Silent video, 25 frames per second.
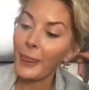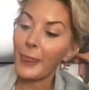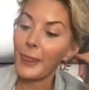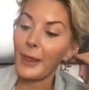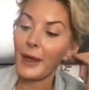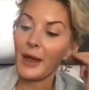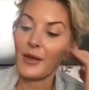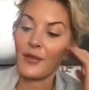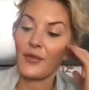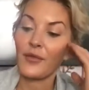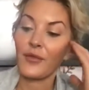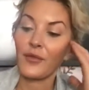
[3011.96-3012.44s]

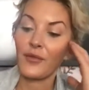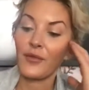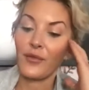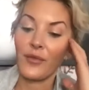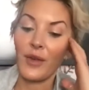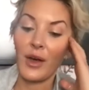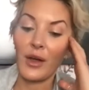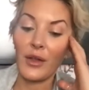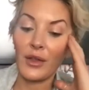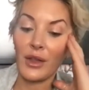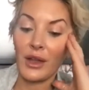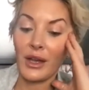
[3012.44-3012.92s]
I
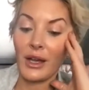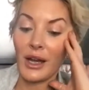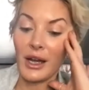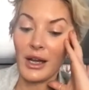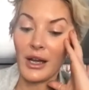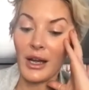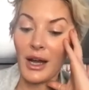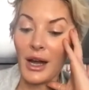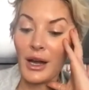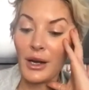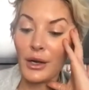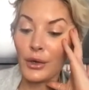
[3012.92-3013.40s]
felt like I
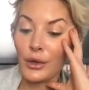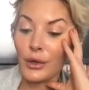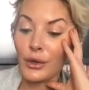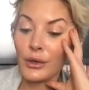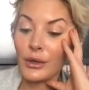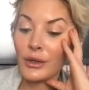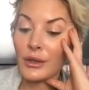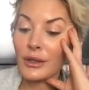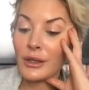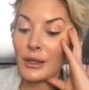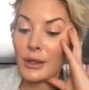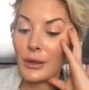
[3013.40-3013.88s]
kind of heard
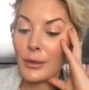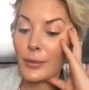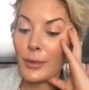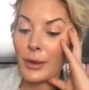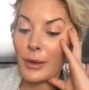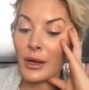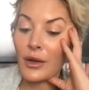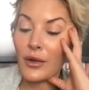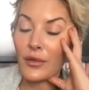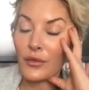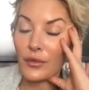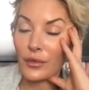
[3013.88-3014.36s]
a little
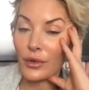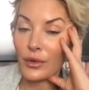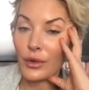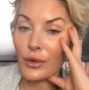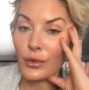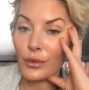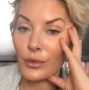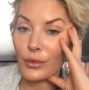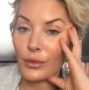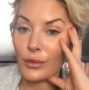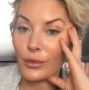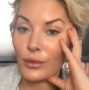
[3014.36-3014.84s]
bit of
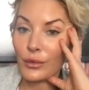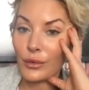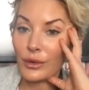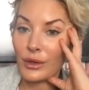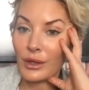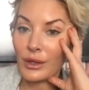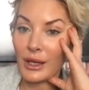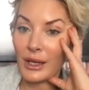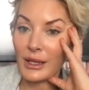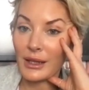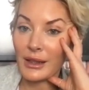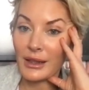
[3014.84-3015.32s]
you
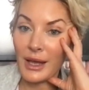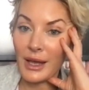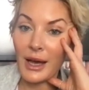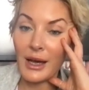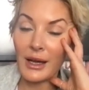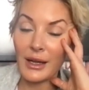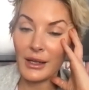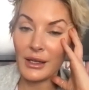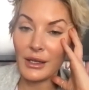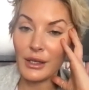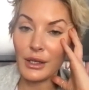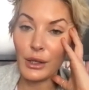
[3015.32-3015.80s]
like
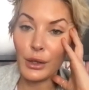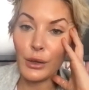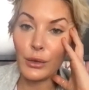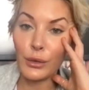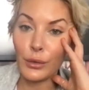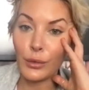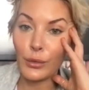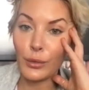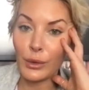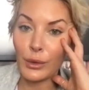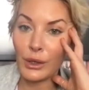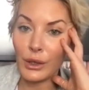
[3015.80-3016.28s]
that in
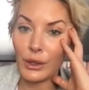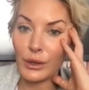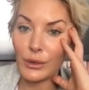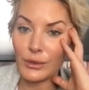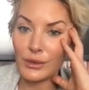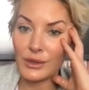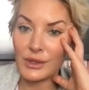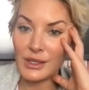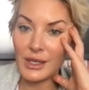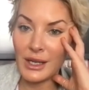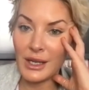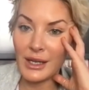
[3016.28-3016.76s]
you when you
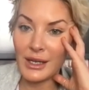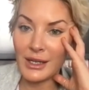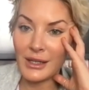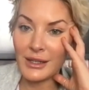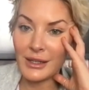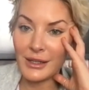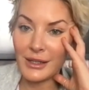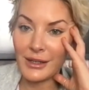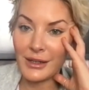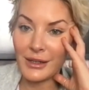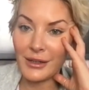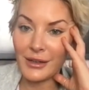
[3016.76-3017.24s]
said
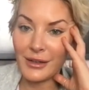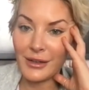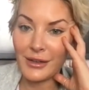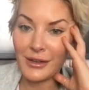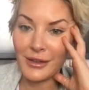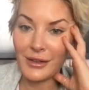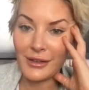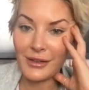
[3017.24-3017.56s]
that,